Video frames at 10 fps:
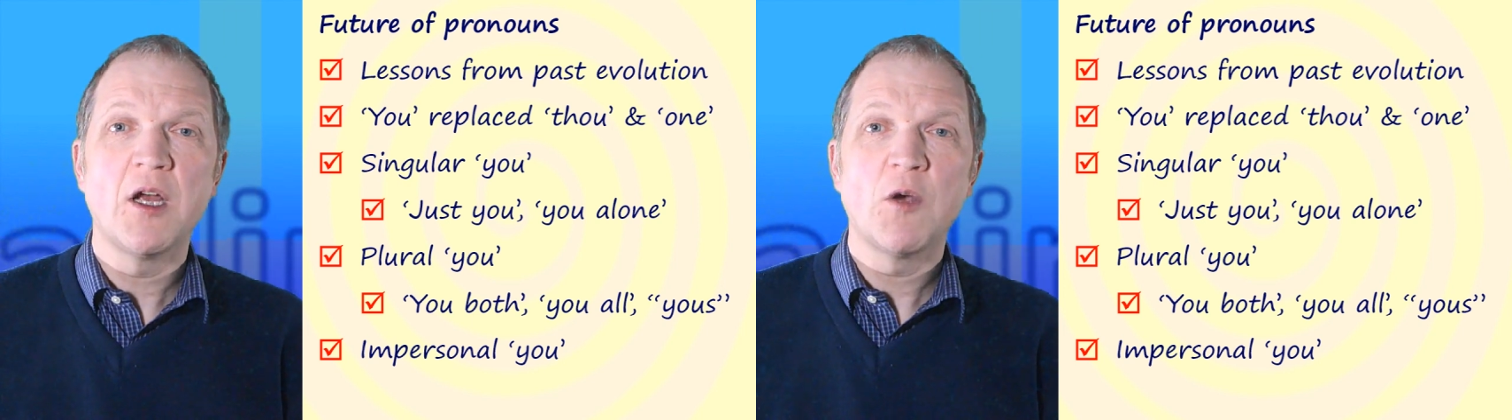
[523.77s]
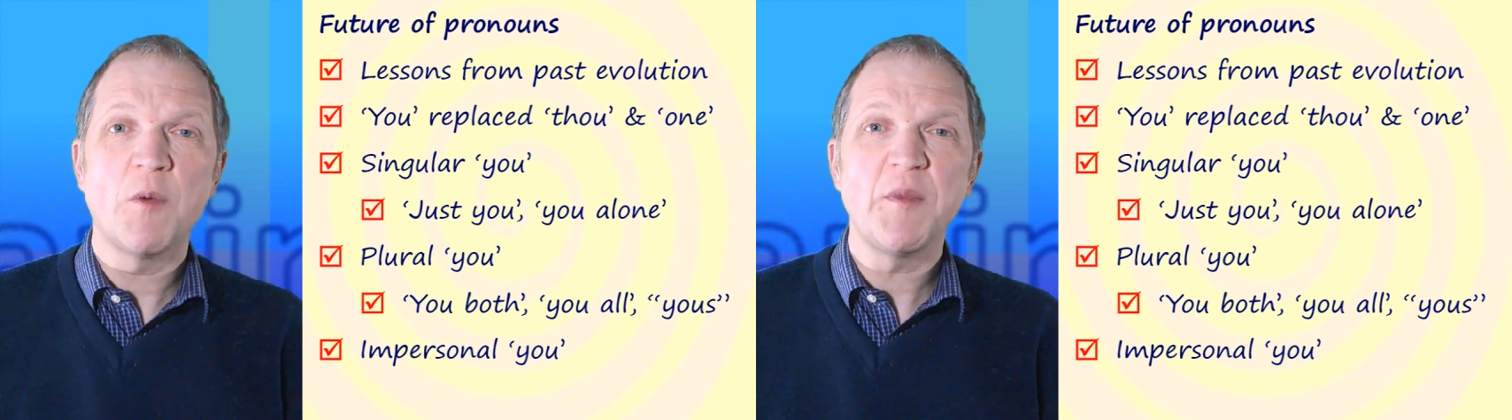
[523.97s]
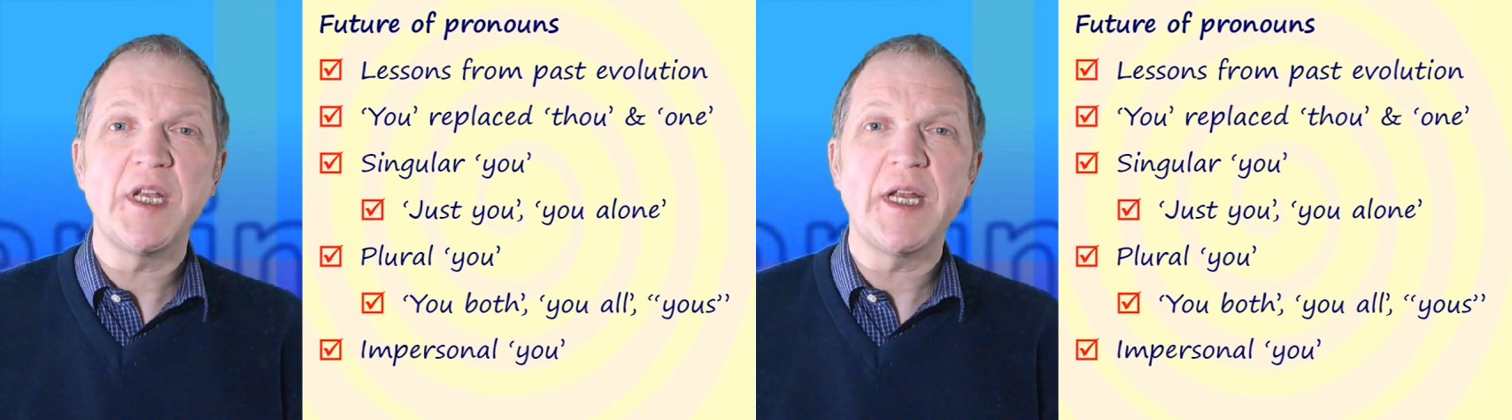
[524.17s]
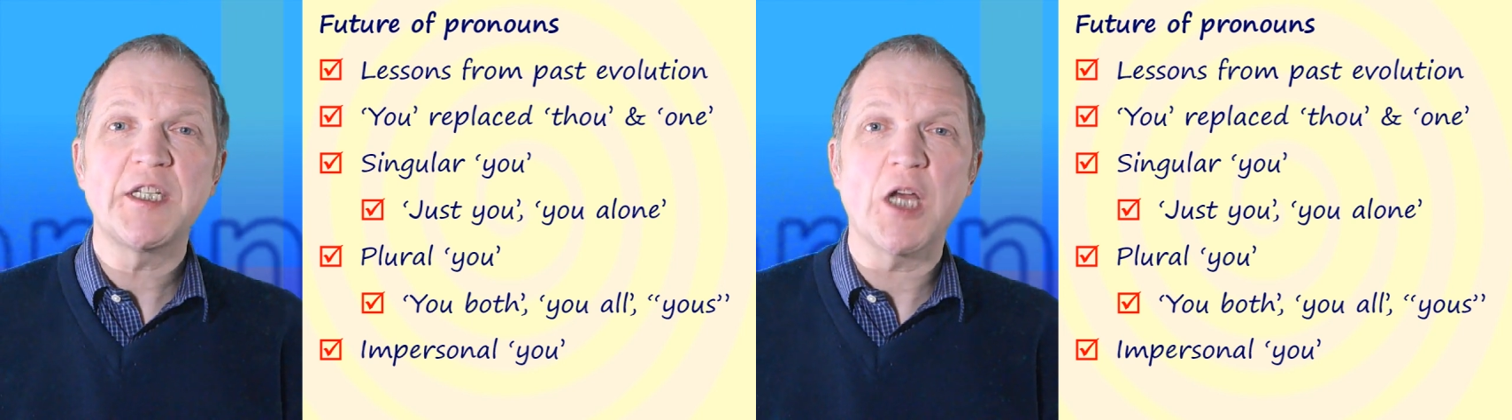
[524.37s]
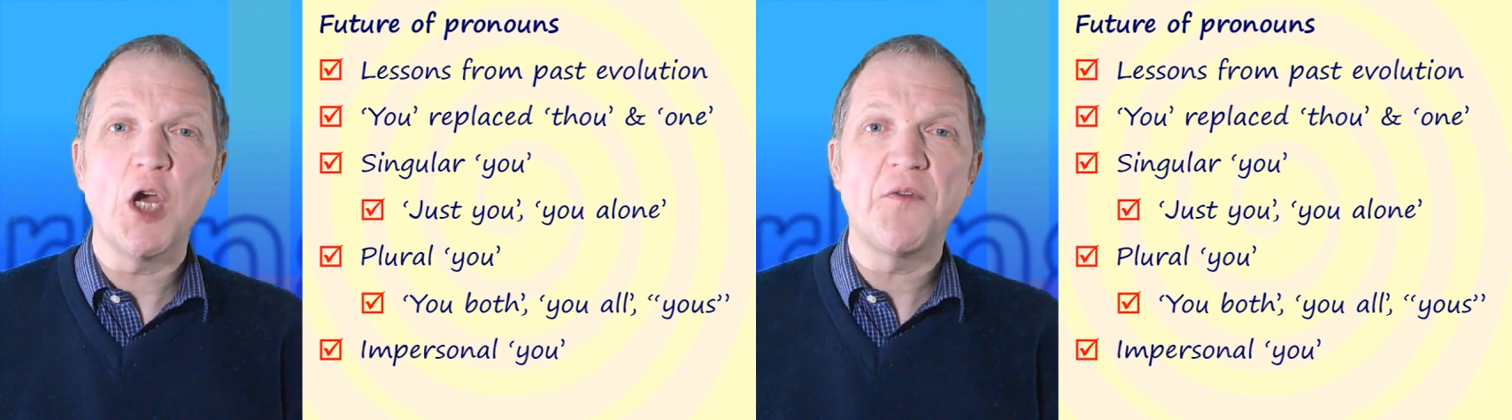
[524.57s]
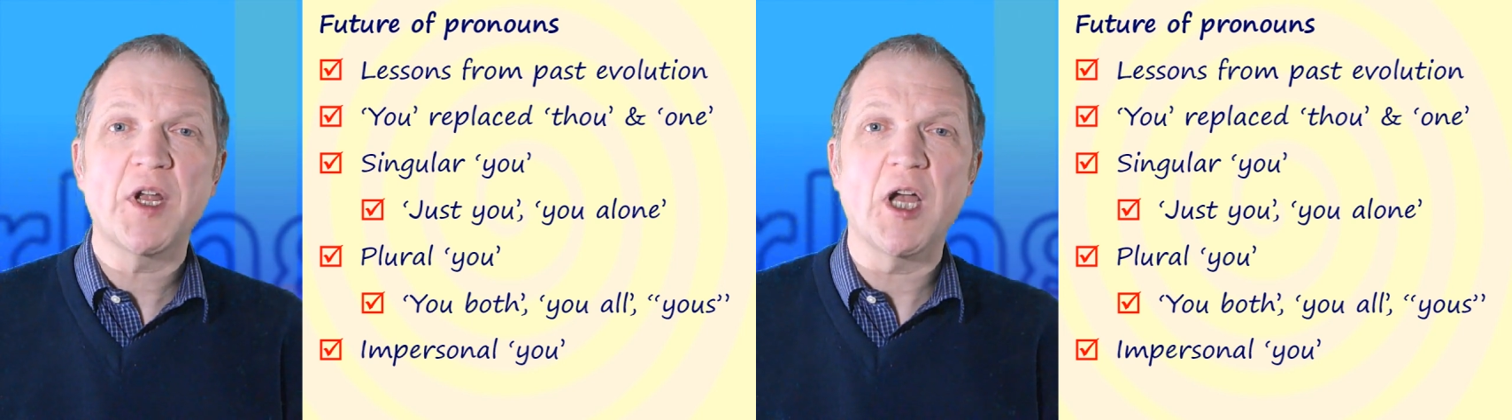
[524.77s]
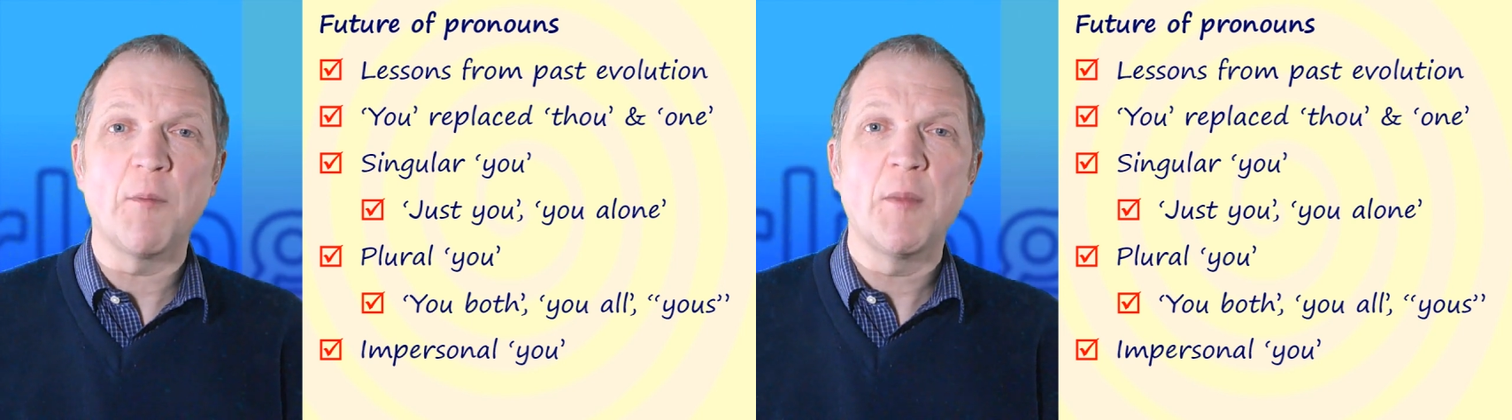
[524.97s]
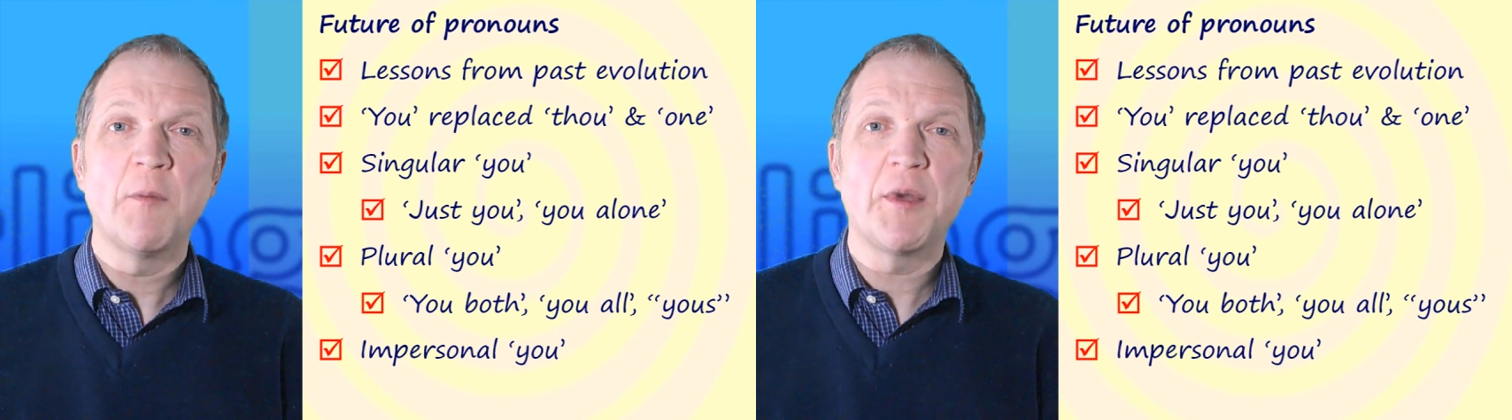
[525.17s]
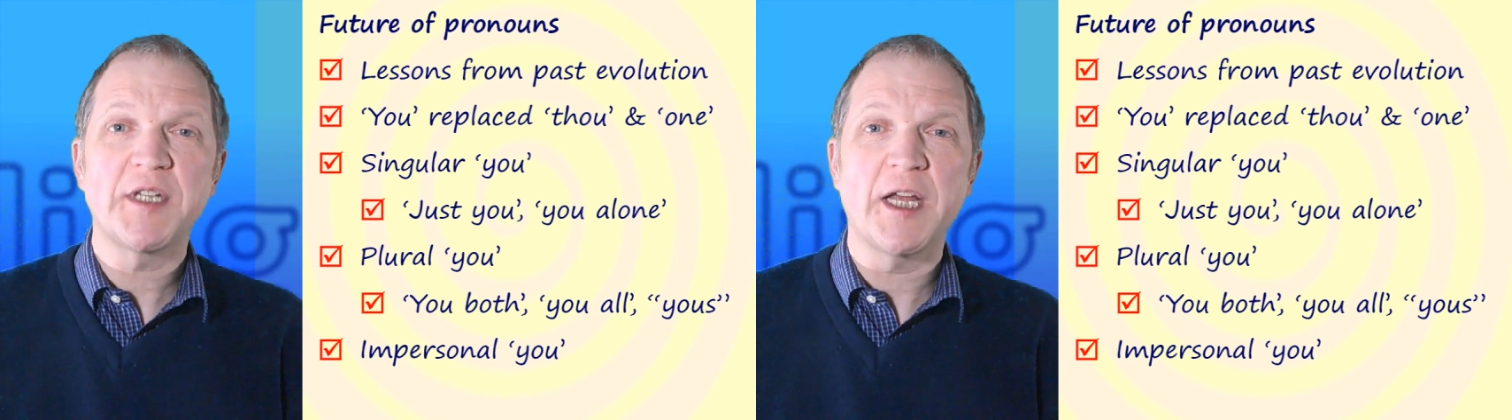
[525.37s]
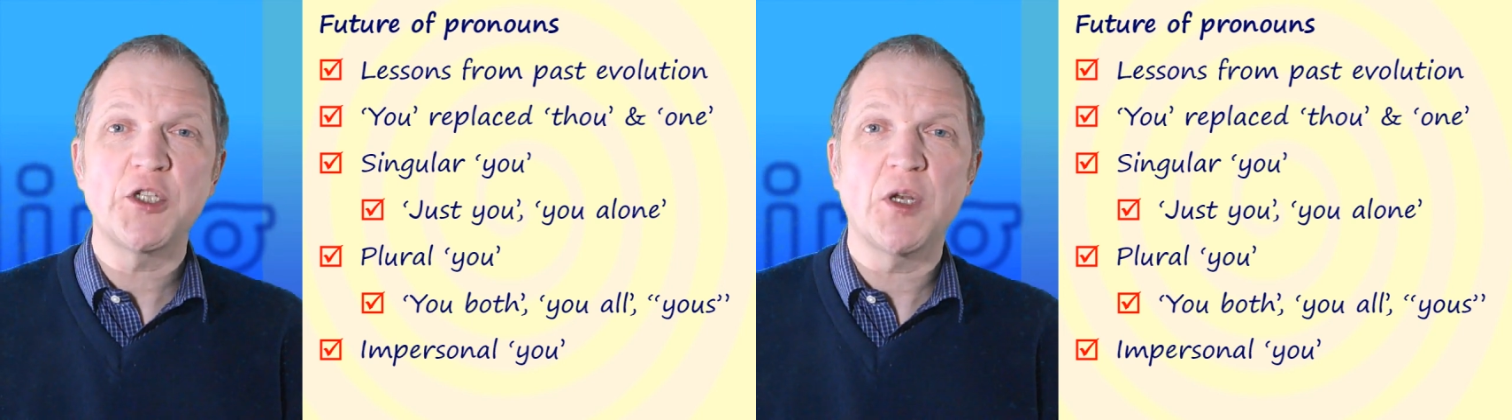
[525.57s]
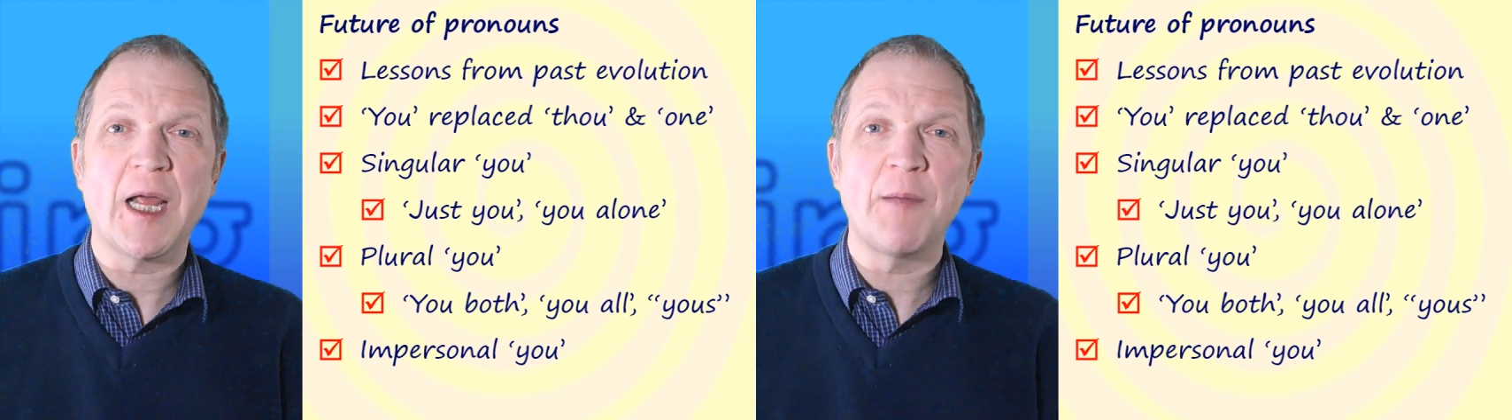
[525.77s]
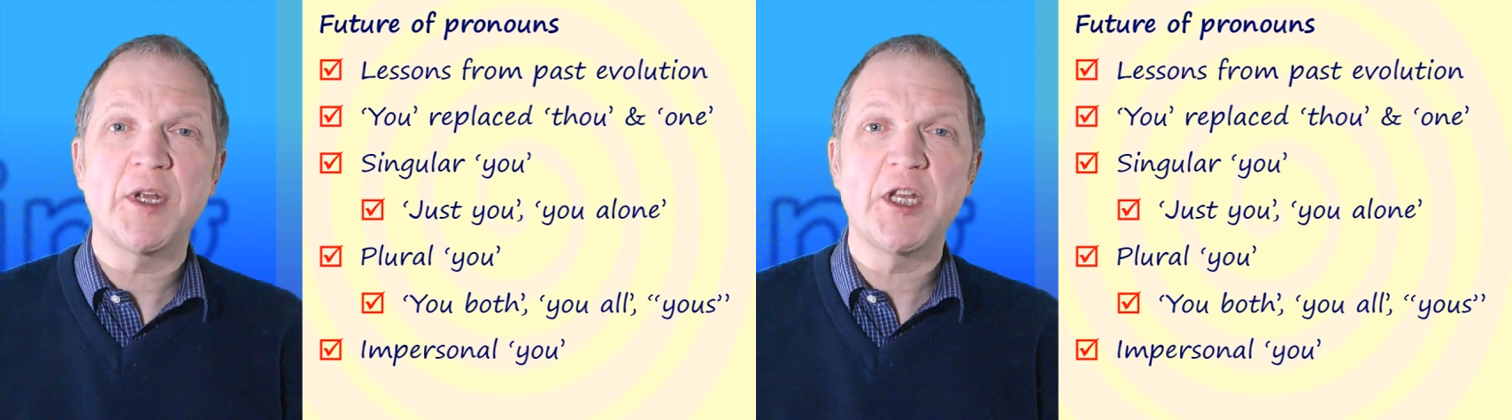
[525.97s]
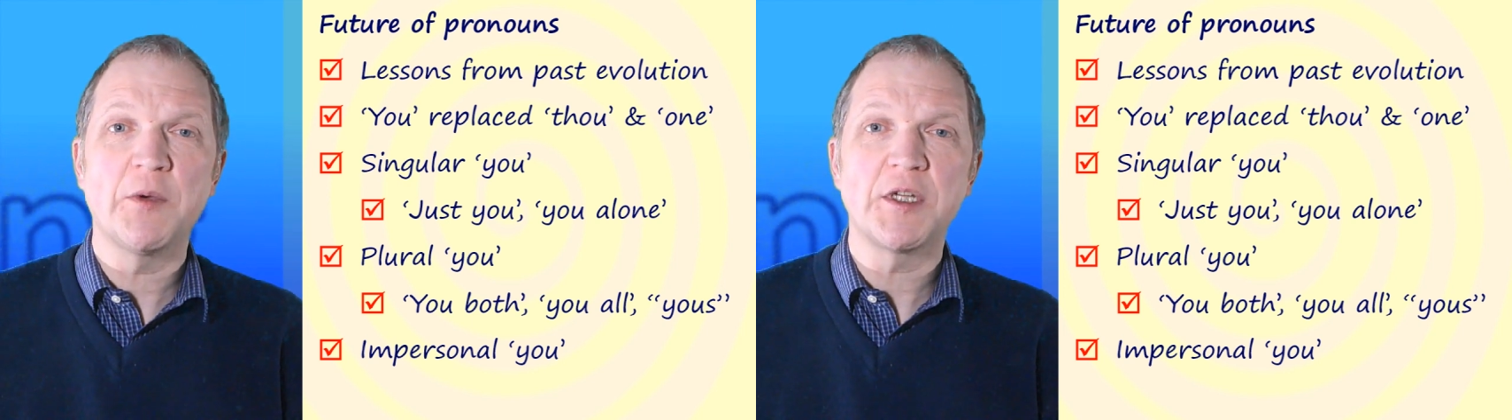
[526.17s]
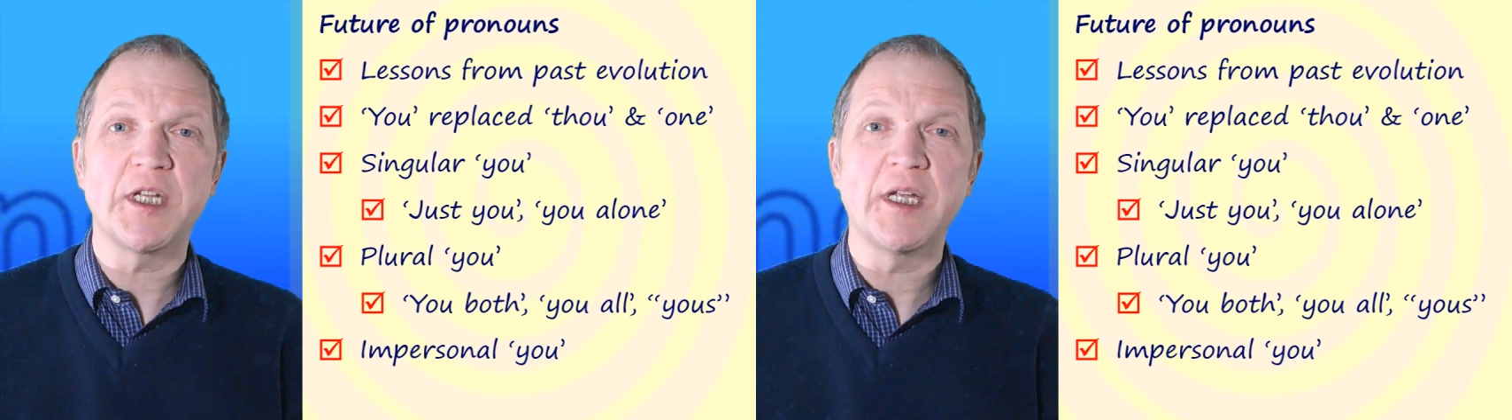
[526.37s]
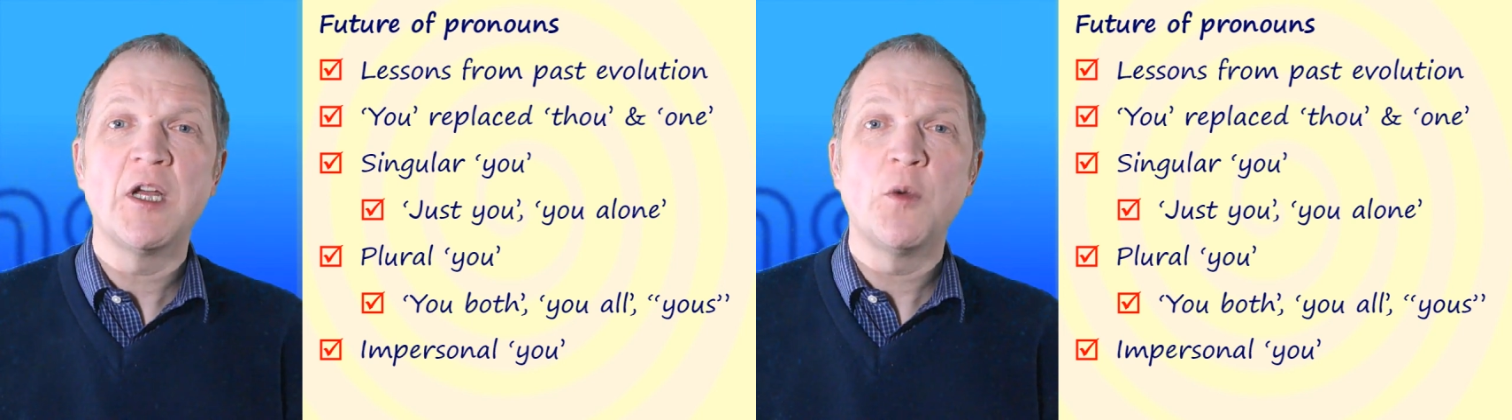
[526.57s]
when we need to overcome potential ambiguity